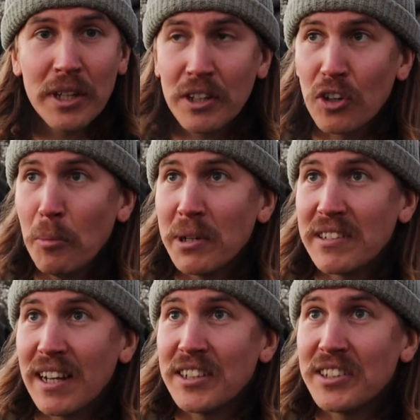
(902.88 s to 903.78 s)
in the
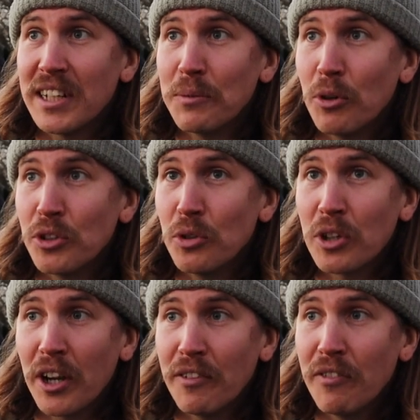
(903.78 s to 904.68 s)
comments actually what your
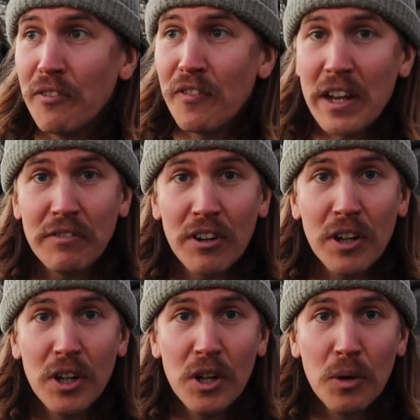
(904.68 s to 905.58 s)
kind of favorite
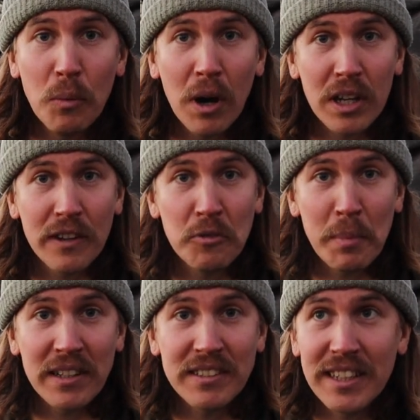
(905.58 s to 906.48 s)
wildlife
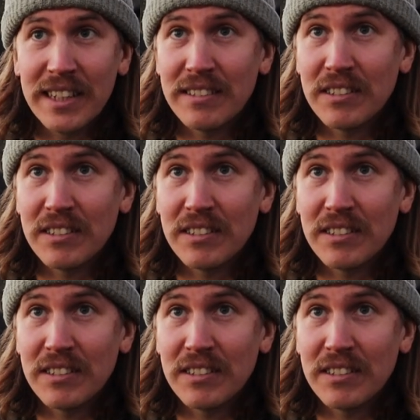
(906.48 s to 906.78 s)
spectacle is.